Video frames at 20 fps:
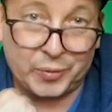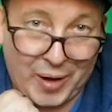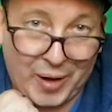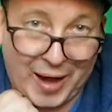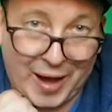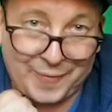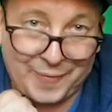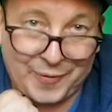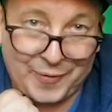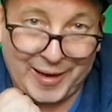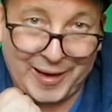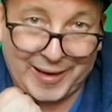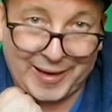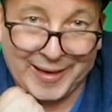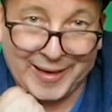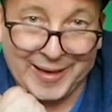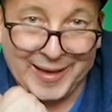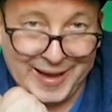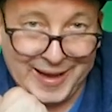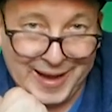
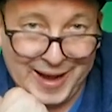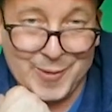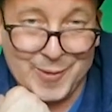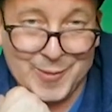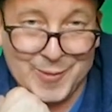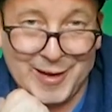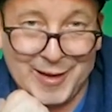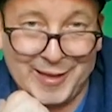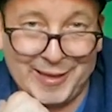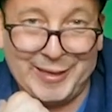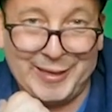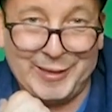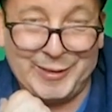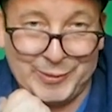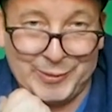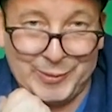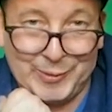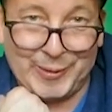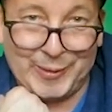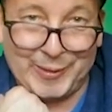graphic. I really
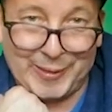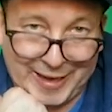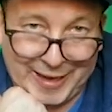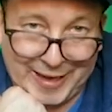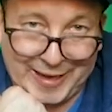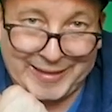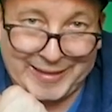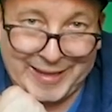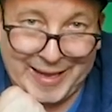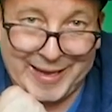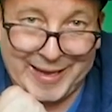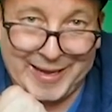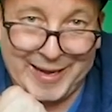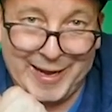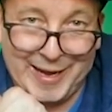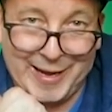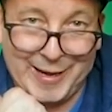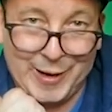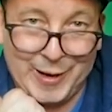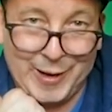do like that
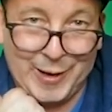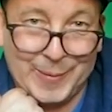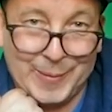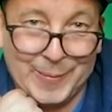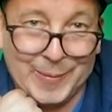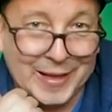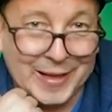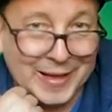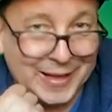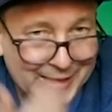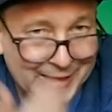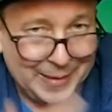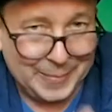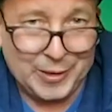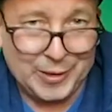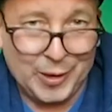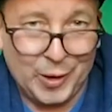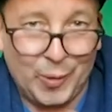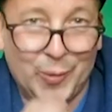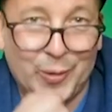item. Let
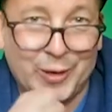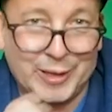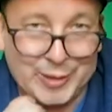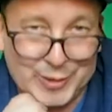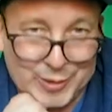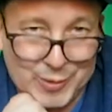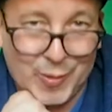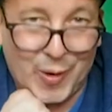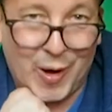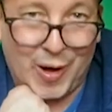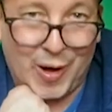me know what you